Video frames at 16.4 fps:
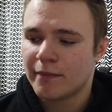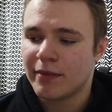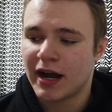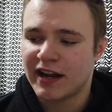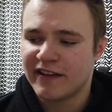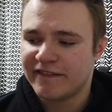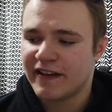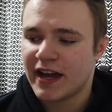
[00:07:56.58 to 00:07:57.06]

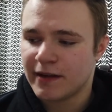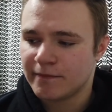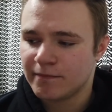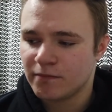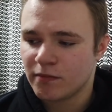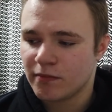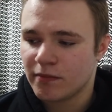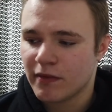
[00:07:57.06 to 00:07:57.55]
body
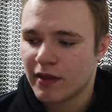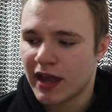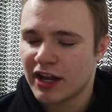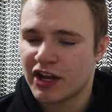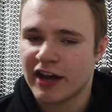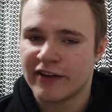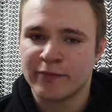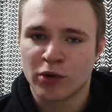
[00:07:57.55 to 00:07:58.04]
fat
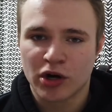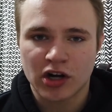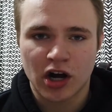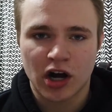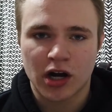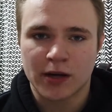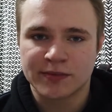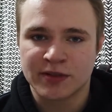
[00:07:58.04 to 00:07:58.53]
and you have more
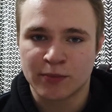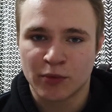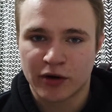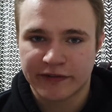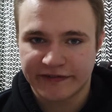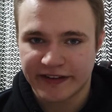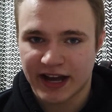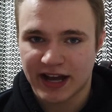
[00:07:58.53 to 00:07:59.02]
carbs and
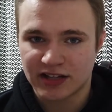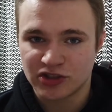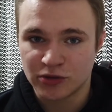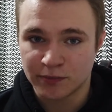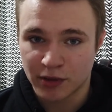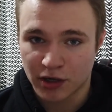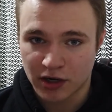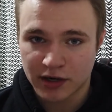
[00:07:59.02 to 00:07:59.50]
more fat
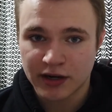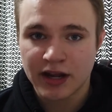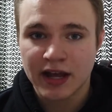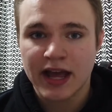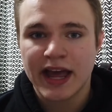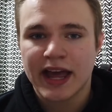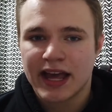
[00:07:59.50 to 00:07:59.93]
to burn,